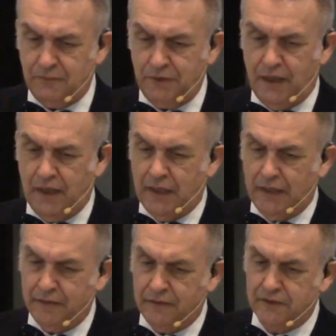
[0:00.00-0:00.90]
and we
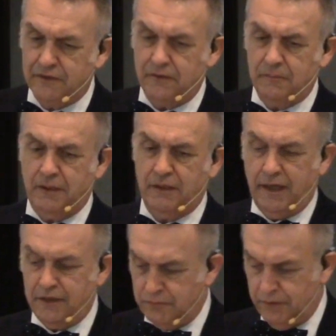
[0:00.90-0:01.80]
highlighted this a little bit
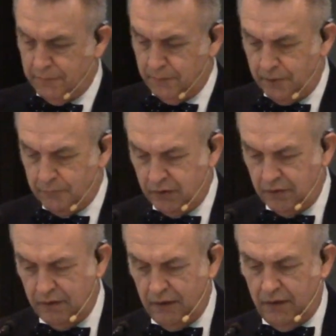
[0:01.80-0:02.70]
last week, but I'm going to